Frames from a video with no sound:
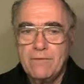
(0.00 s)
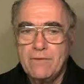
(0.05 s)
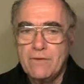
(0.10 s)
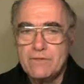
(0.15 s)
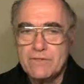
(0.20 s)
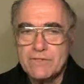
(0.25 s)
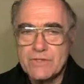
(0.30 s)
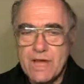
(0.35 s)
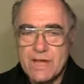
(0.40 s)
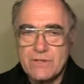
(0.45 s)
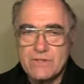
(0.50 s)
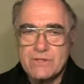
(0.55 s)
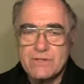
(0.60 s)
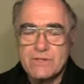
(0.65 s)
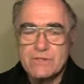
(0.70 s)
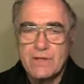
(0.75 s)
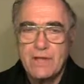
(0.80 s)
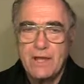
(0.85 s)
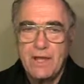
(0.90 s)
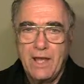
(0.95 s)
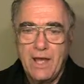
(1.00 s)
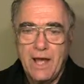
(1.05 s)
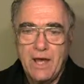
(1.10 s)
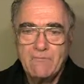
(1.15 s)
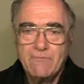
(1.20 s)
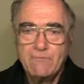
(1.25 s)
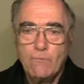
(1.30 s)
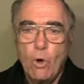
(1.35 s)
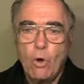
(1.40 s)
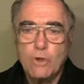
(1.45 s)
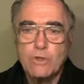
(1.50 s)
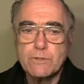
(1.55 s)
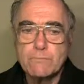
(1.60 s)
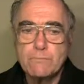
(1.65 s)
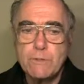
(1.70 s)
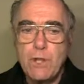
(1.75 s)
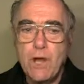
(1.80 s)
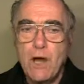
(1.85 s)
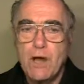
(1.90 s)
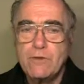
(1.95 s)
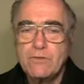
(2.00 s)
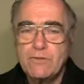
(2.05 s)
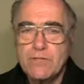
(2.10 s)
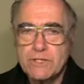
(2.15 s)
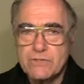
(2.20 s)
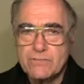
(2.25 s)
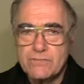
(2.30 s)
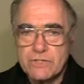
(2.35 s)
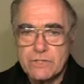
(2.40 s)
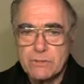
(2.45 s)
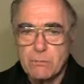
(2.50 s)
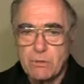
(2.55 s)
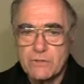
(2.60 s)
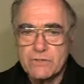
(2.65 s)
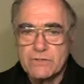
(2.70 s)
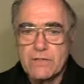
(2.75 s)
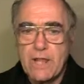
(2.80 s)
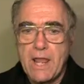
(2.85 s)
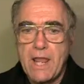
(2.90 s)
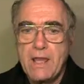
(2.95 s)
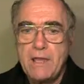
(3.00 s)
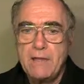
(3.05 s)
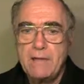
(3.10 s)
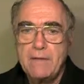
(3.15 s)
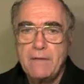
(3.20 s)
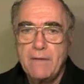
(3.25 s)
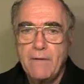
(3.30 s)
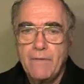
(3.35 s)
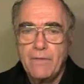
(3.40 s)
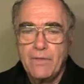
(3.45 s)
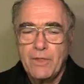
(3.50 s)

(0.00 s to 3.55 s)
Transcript: There is thus a force beyond this visible scene,